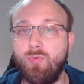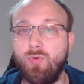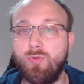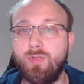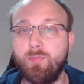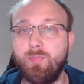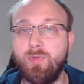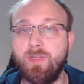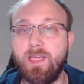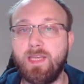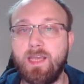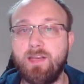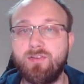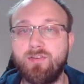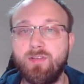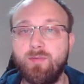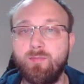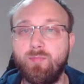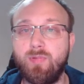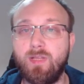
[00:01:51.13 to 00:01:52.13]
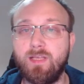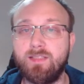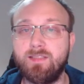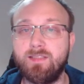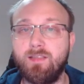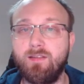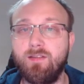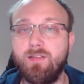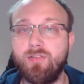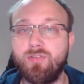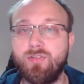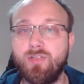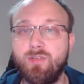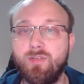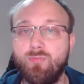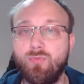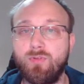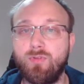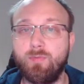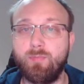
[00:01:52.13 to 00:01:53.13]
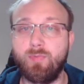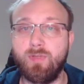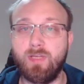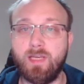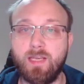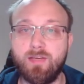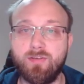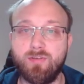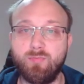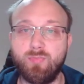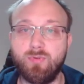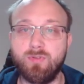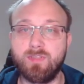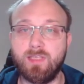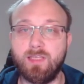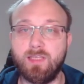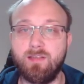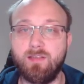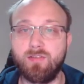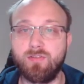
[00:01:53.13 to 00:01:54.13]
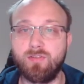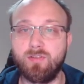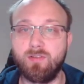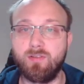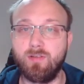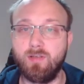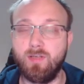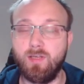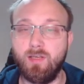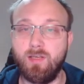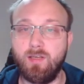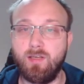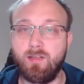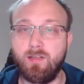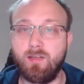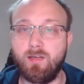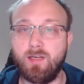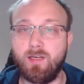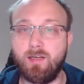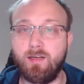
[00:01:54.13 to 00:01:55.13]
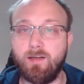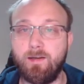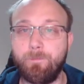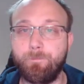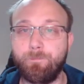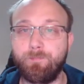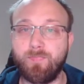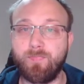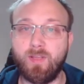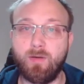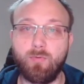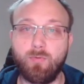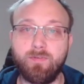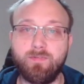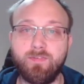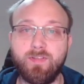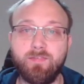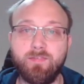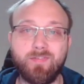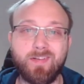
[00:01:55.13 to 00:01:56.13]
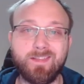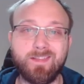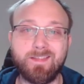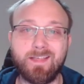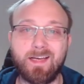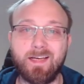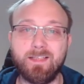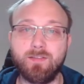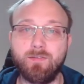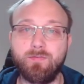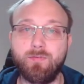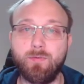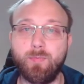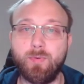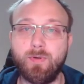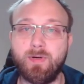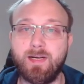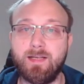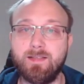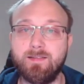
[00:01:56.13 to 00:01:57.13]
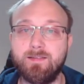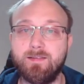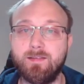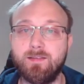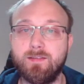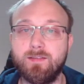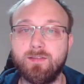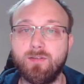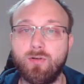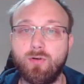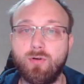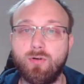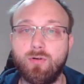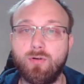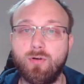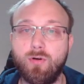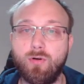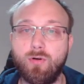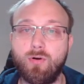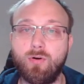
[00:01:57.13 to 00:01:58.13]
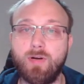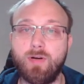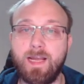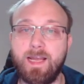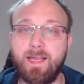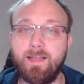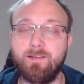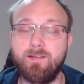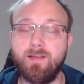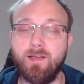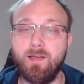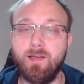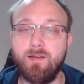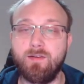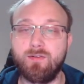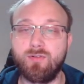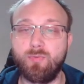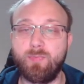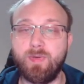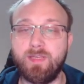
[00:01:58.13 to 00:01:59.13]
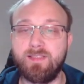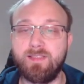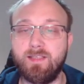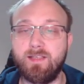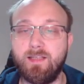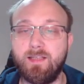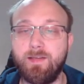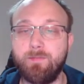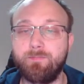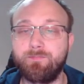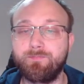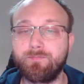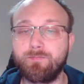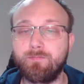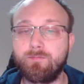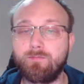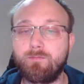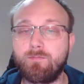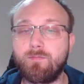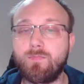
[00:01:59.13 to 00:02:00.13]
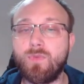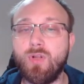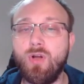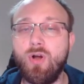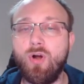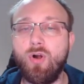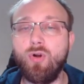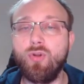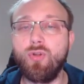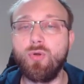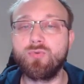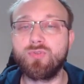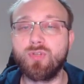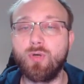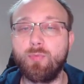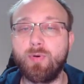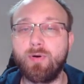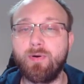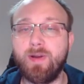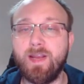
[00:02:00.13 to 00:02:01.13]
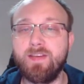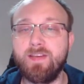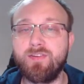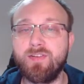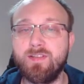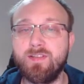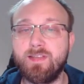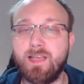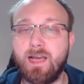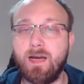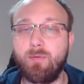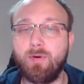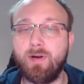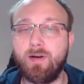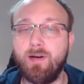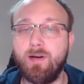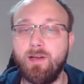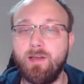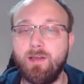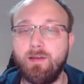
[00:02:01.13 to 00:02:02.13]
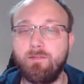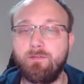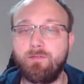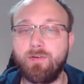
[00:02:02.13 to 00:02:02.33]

multiplication plus addition, multiplication plus addition, with different size of operands, XOR or AND. So basically, all those operations our